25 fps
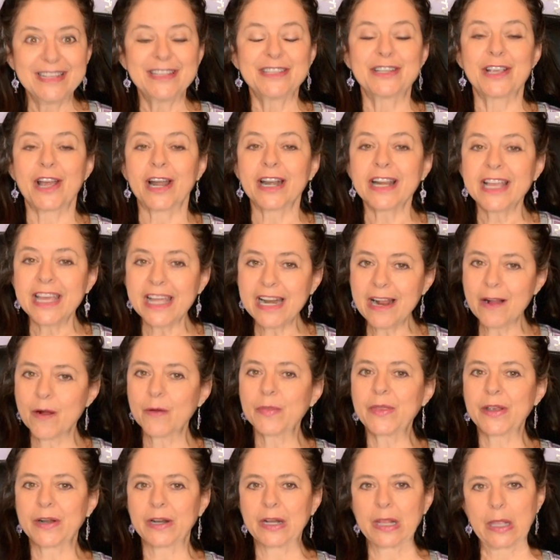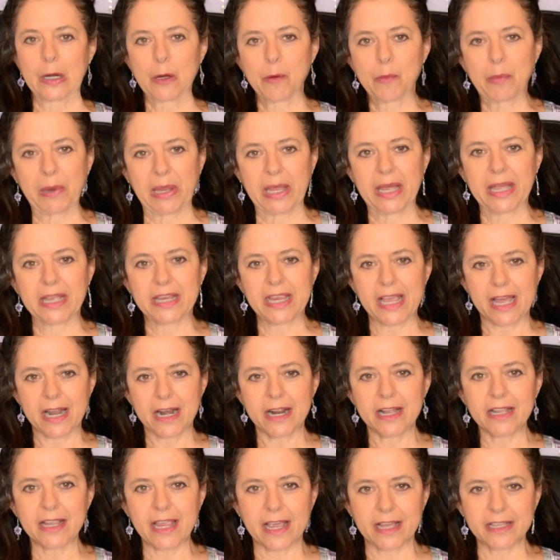You got to get out there a little bit,
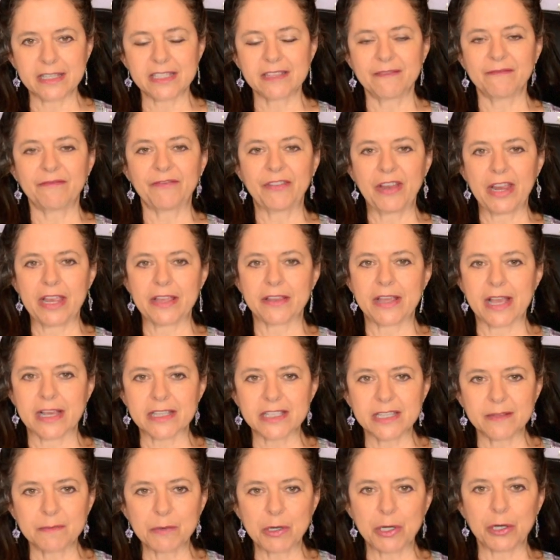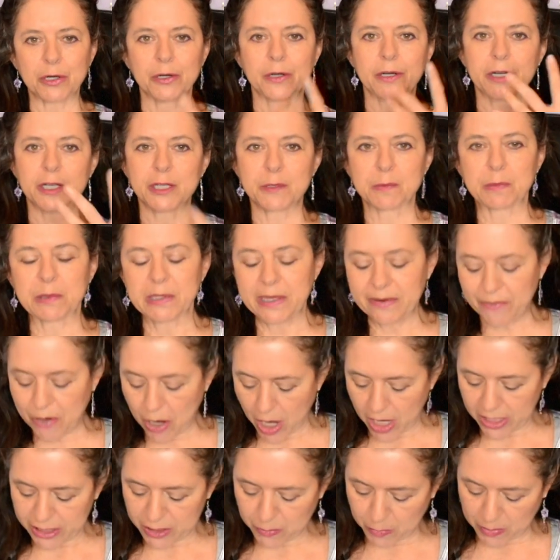get some faith, get some courage, believe
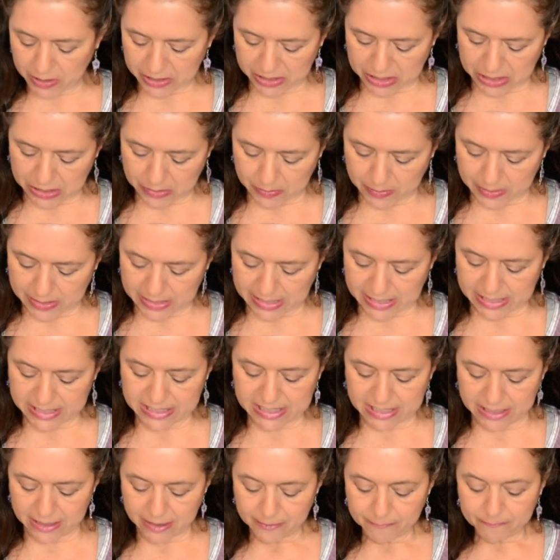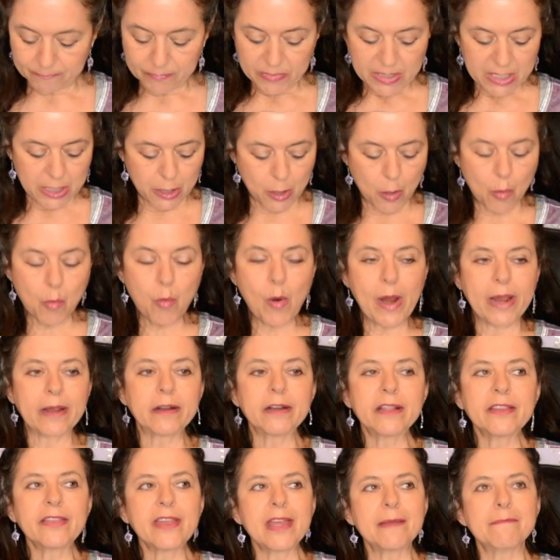God is with you in this. And where
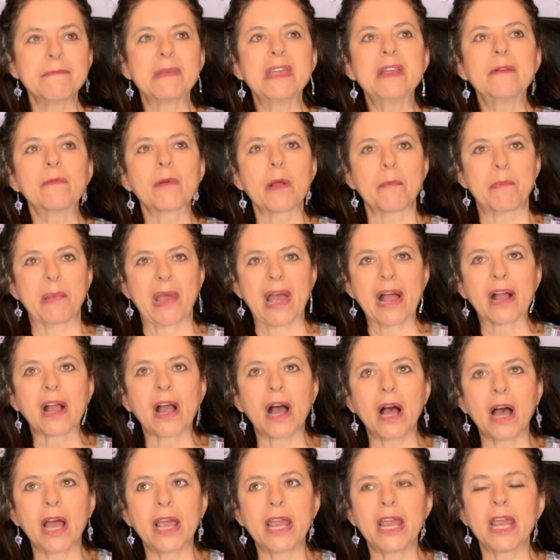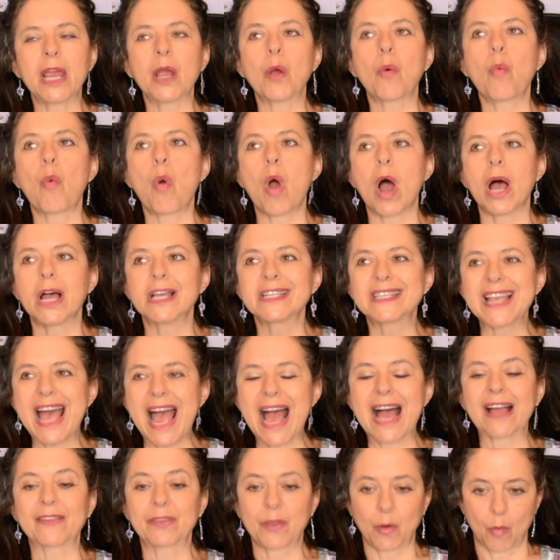did they meet Rebekah? It was
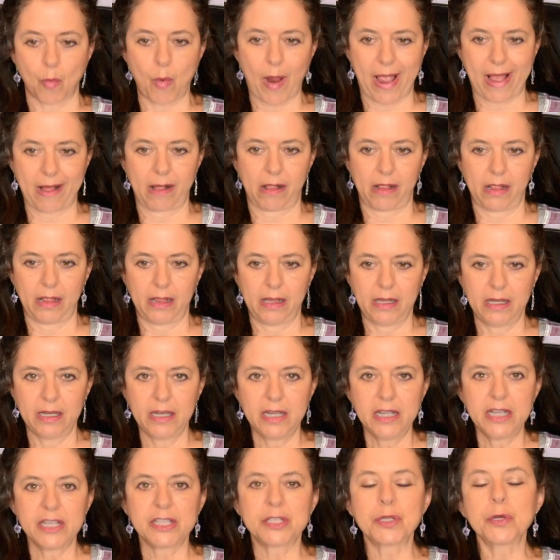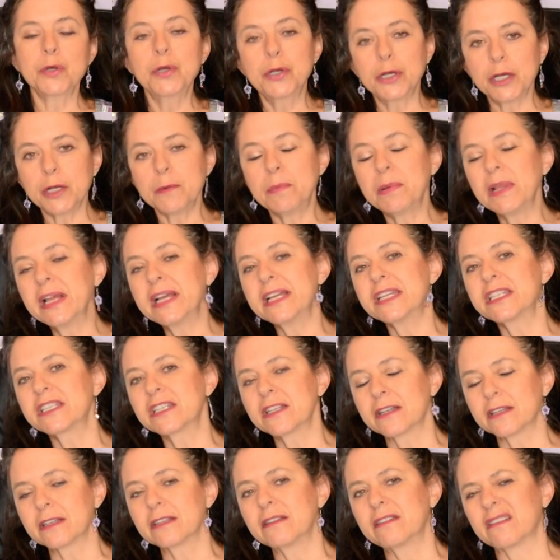at the well. So good place
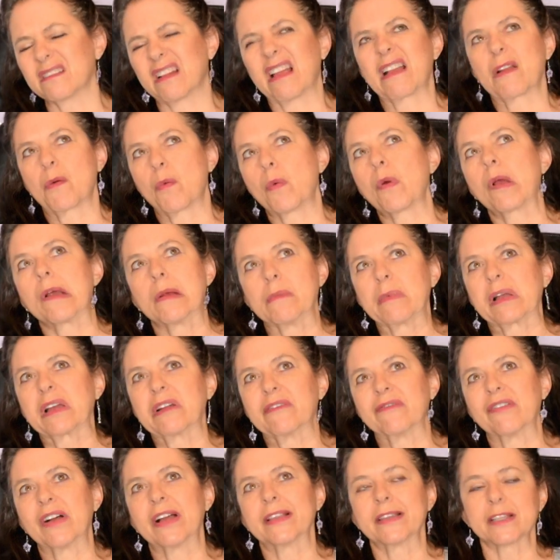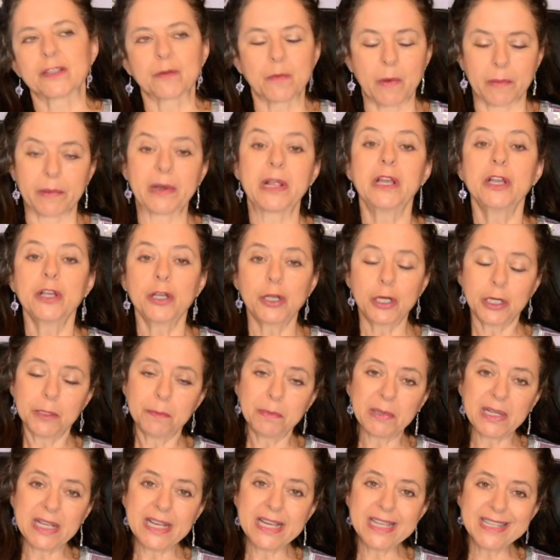to, where am I going to find this woman? Good
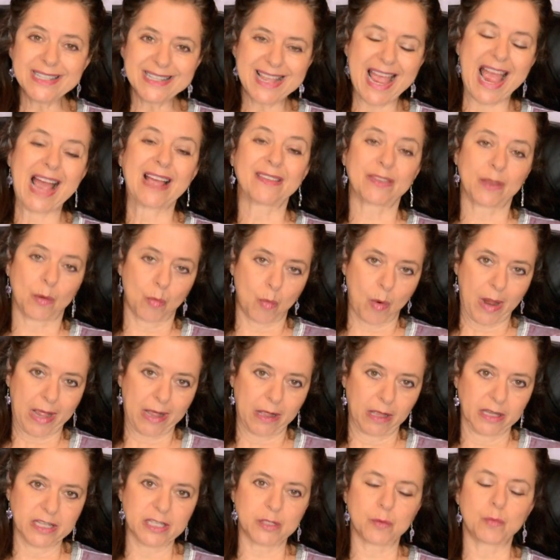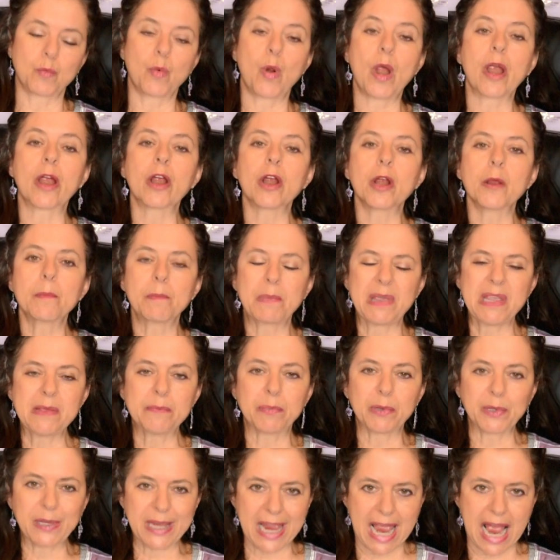place at the well is where
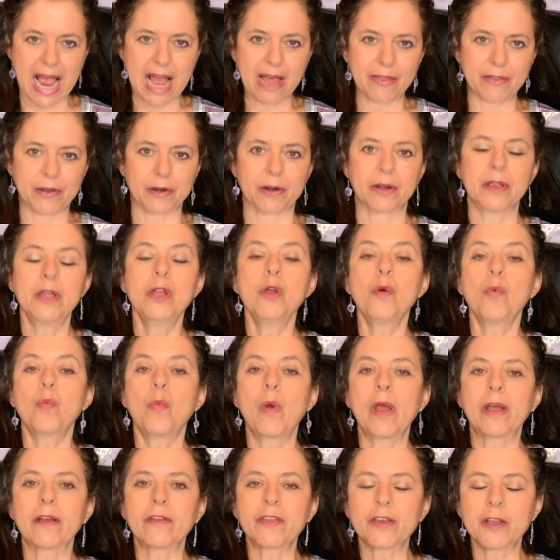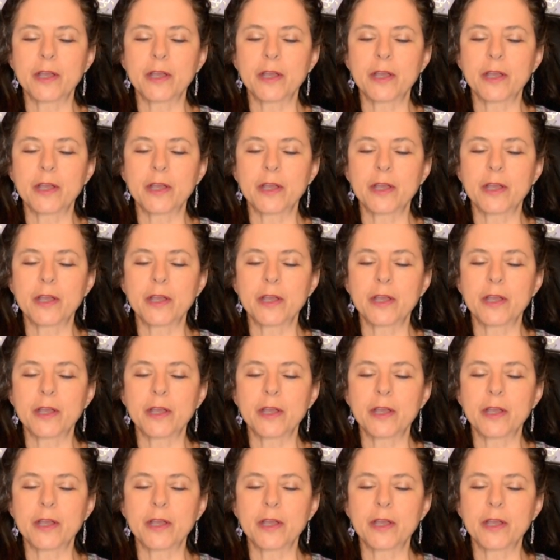people gather, where the